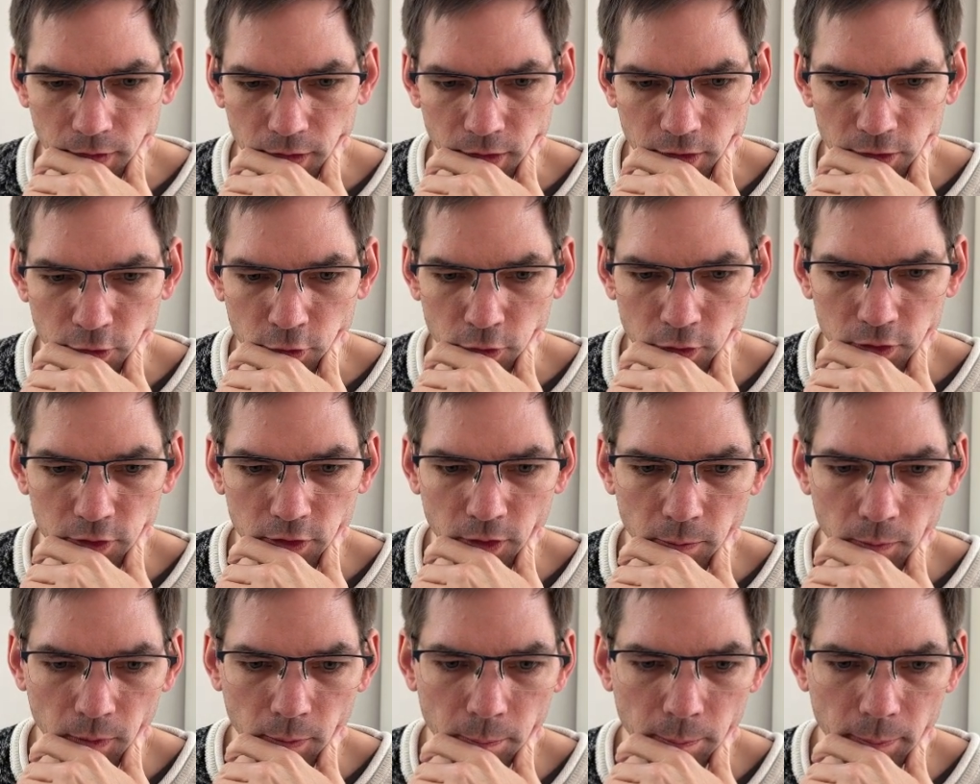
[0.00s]
So it's
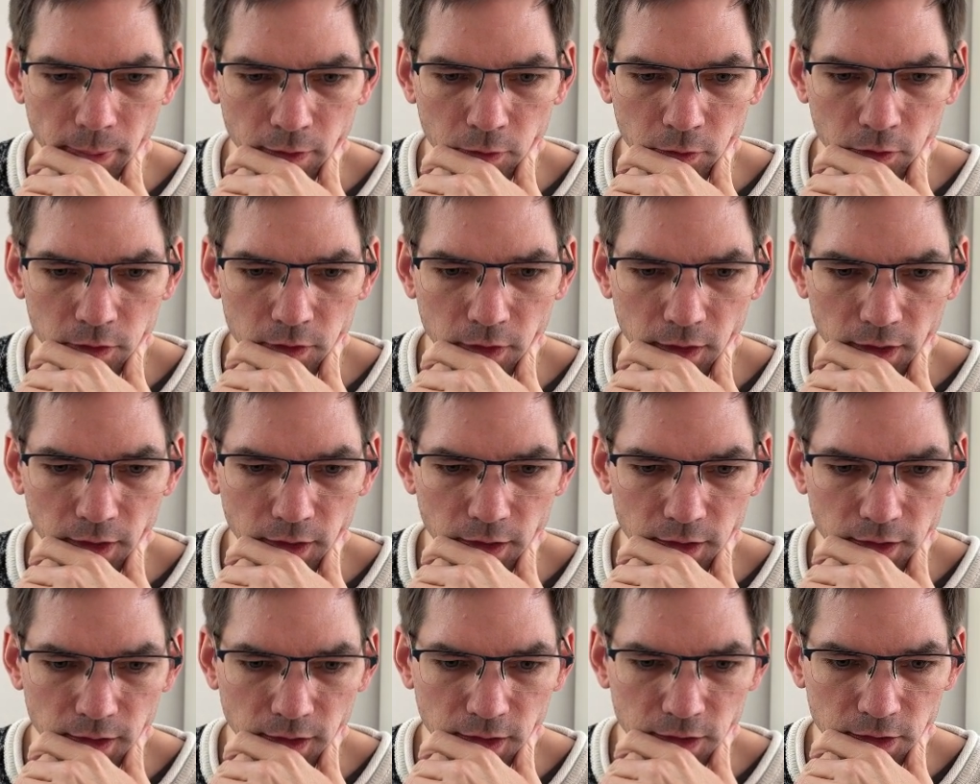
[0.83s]
like we're
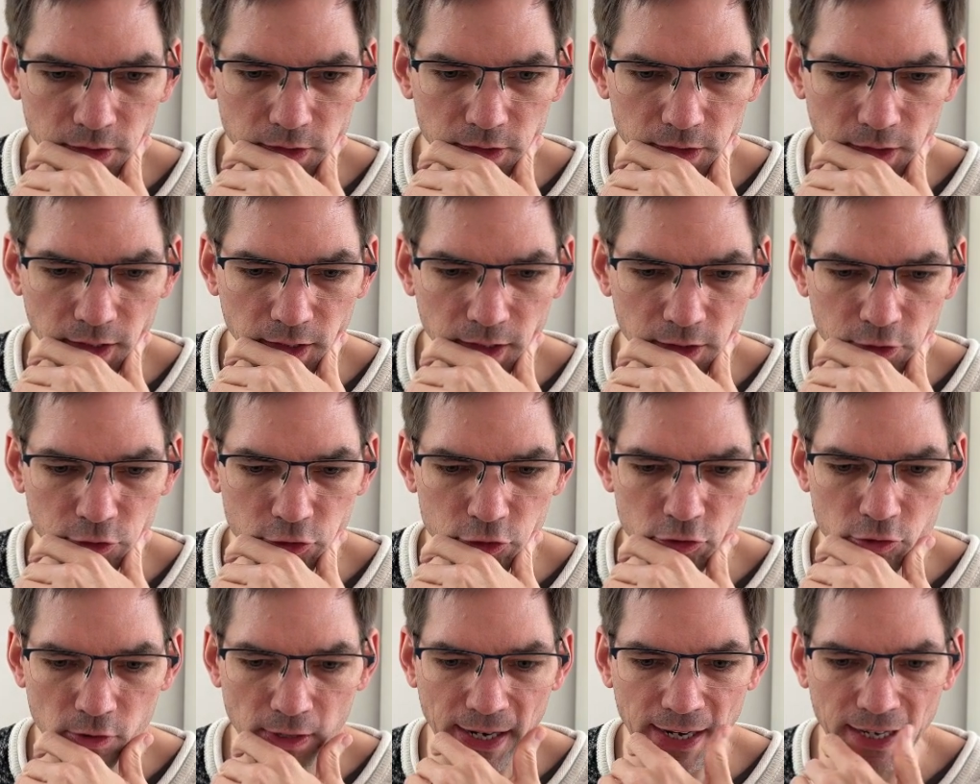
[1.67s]
building this kind of
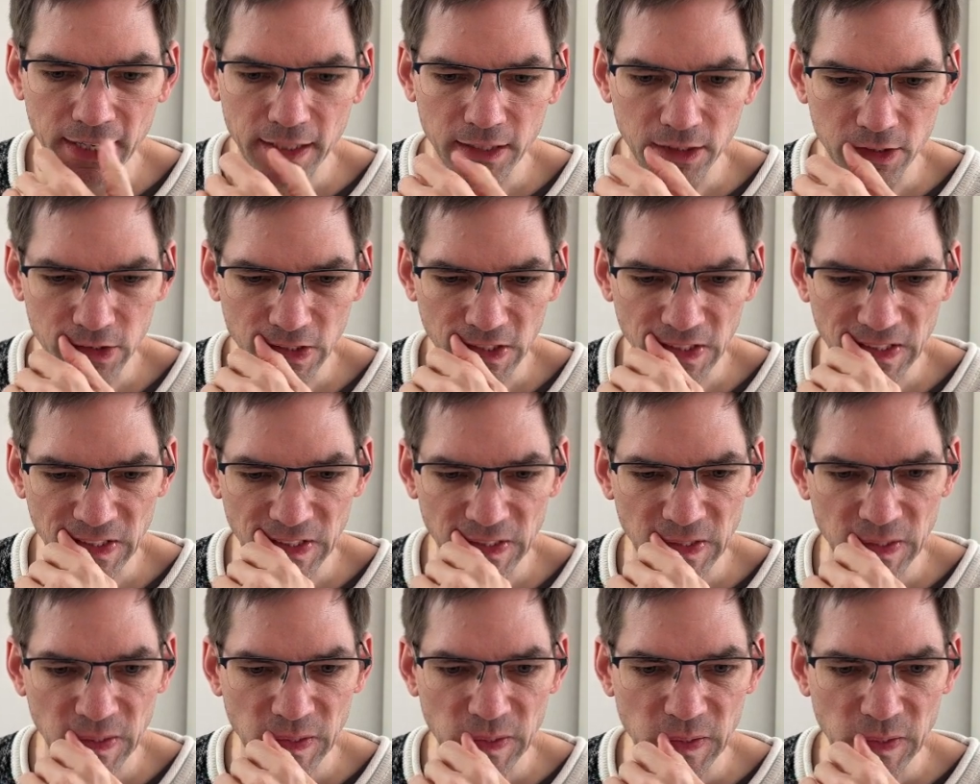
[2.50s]
track, is it?
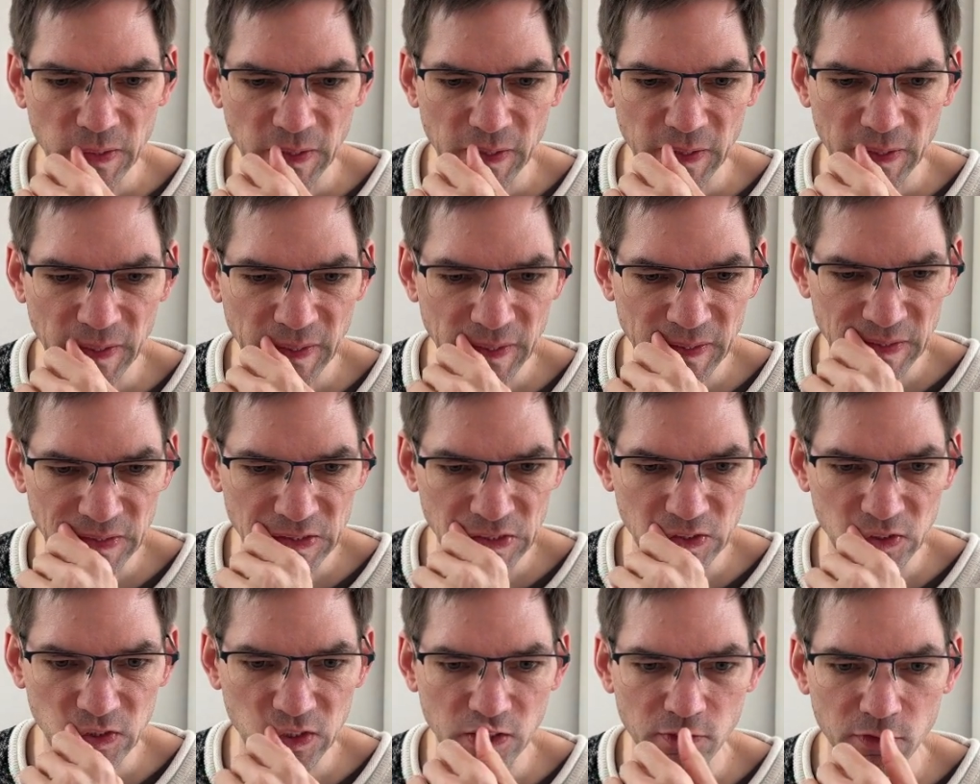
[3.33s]
And then
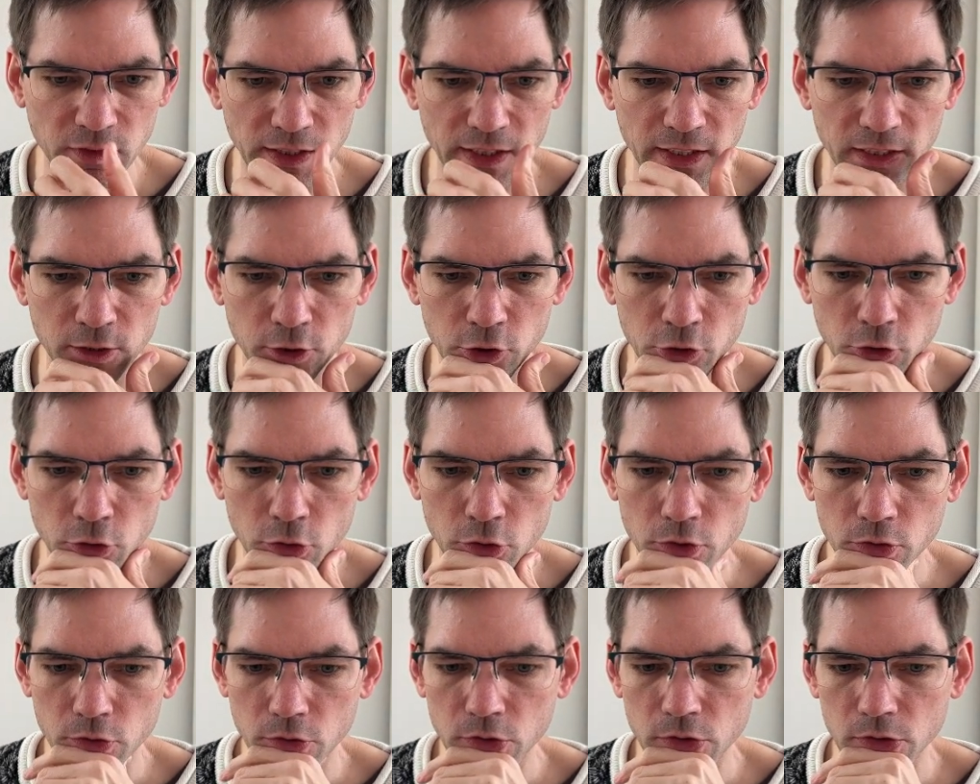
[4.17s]
delivering
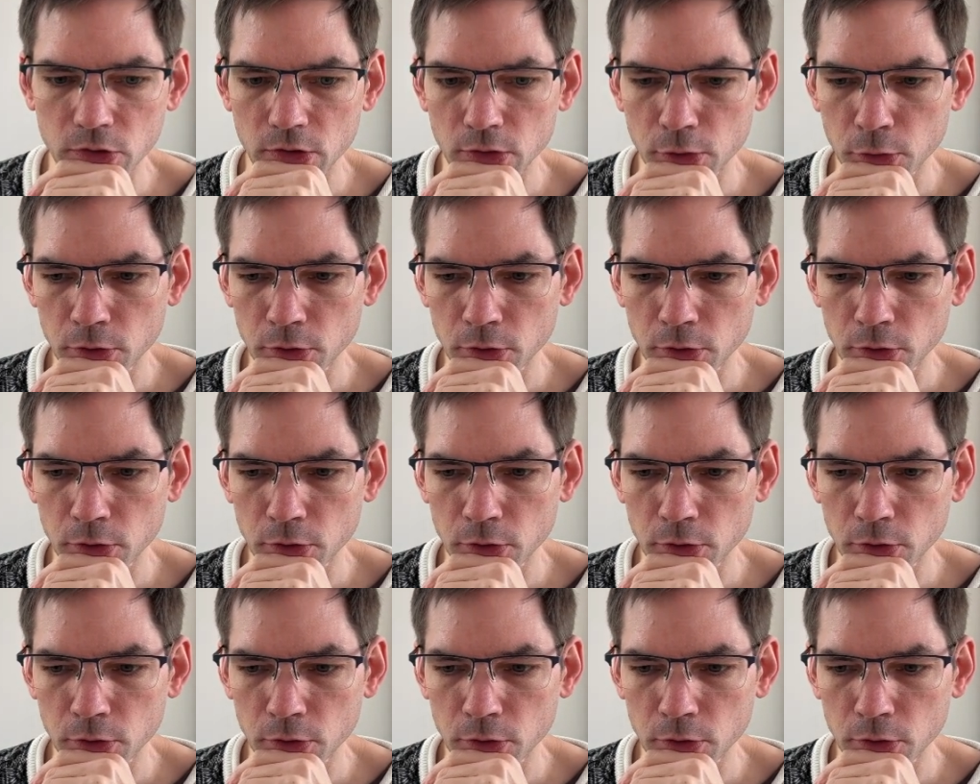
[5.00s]
goods.